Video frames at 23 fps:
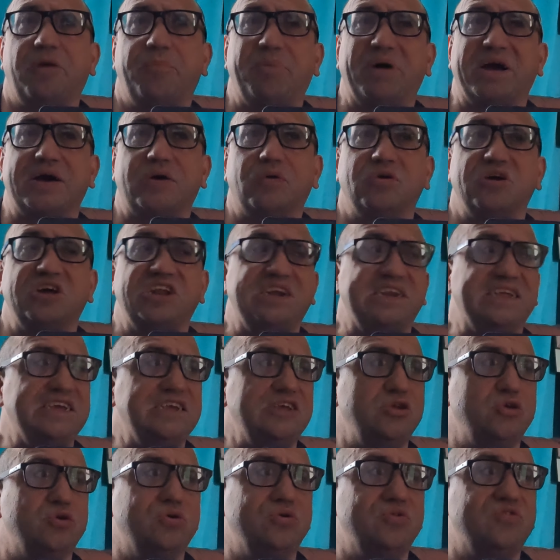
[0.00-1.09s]
about an
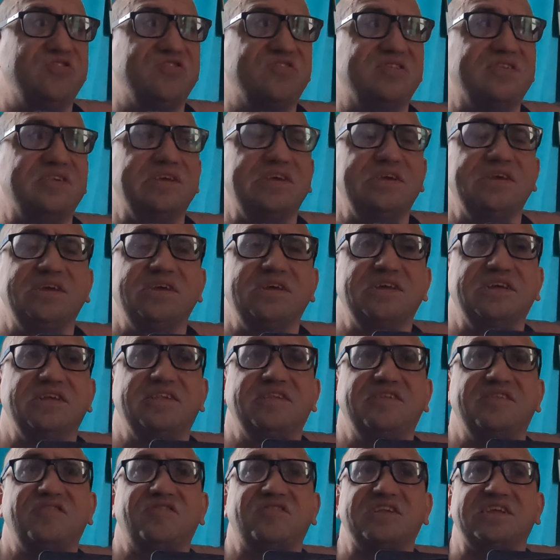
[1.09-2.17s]
EUC
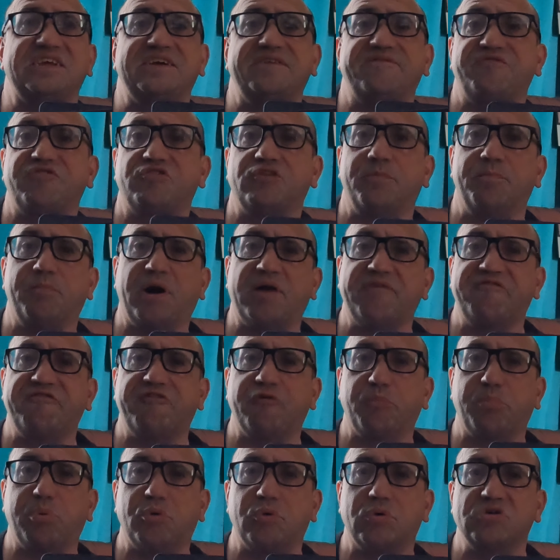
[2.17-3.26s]
is if the
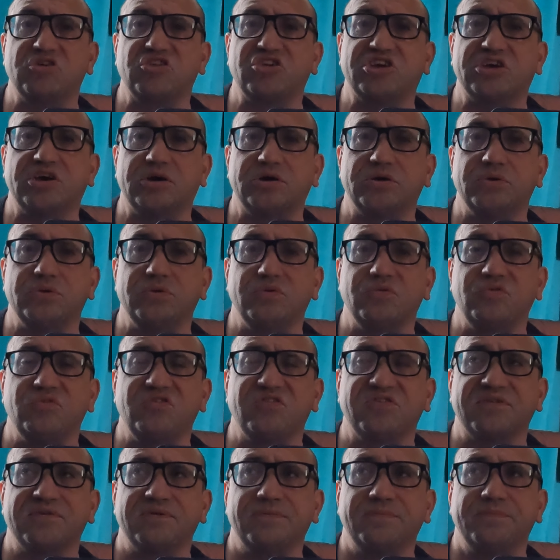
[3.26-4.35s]
motherboard
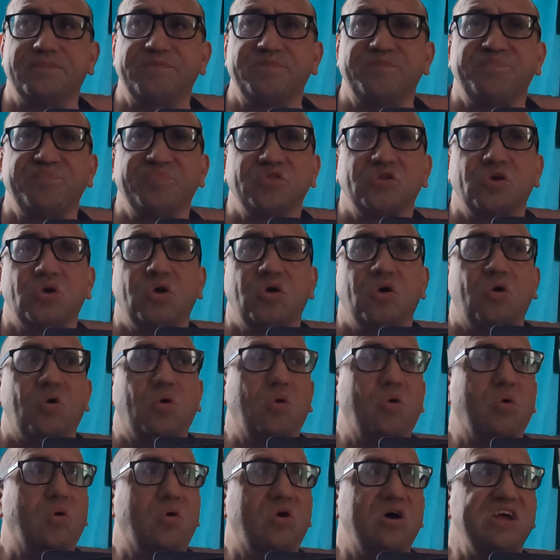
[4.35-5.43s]
goes,
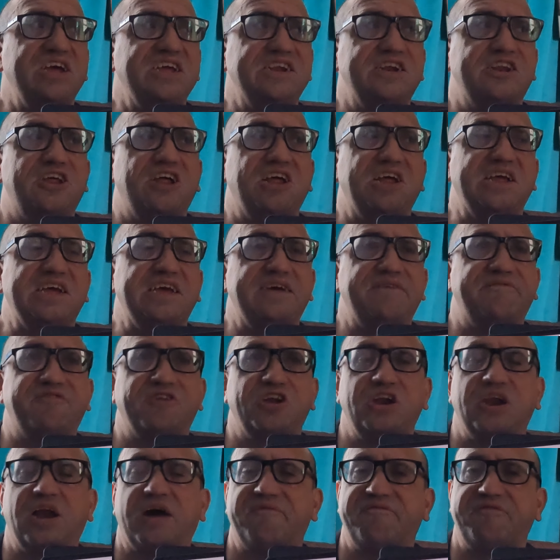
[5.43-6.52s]
or if
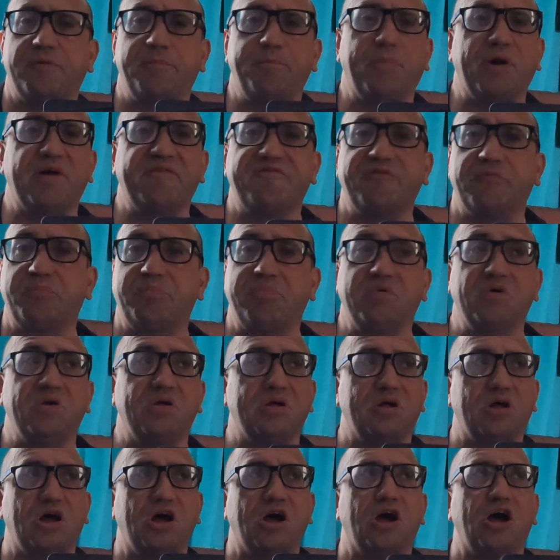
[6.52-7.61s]
another
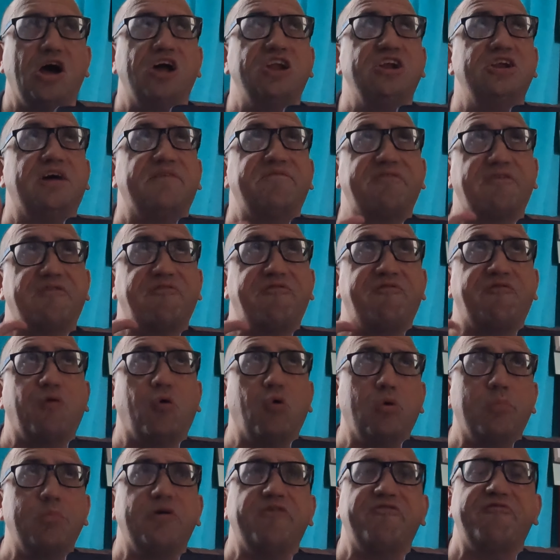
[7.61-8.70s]

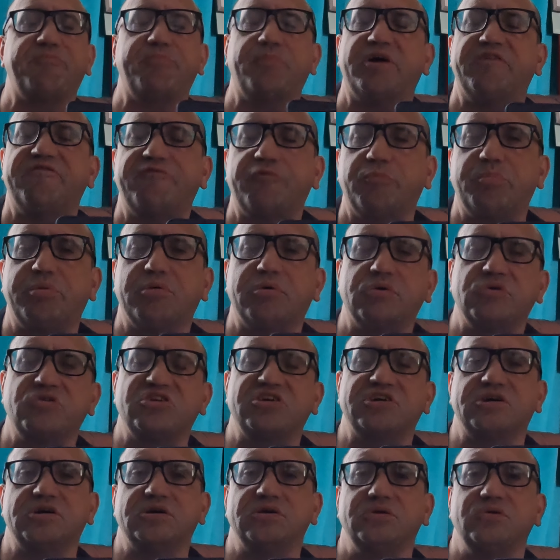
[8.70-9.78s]
form of motherboard
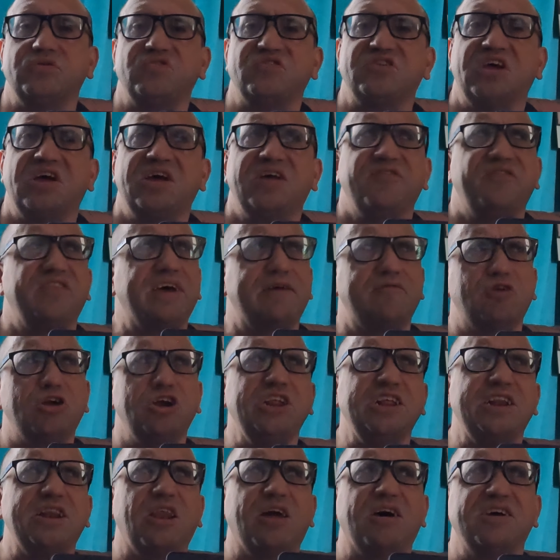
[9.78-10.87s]
goes, they're
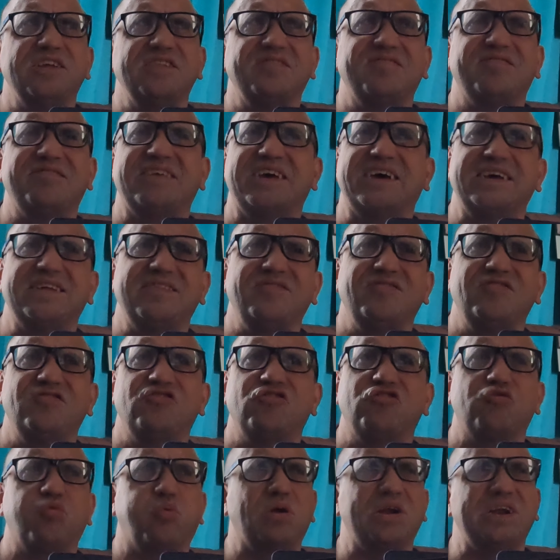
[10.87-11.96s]
only like £10,
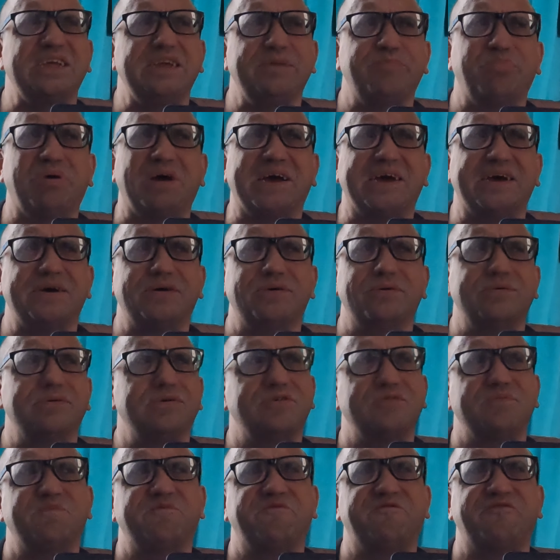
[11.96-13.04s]
£20,
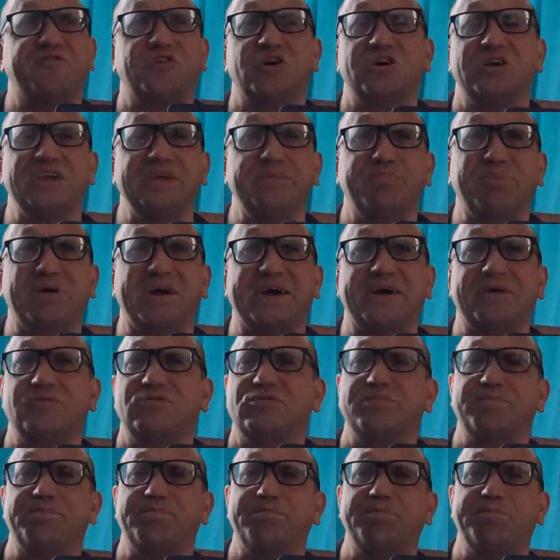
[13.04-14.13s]

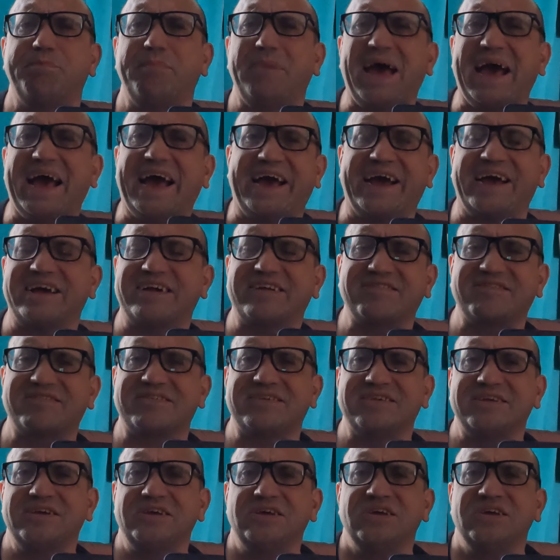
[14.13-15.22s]
£30 max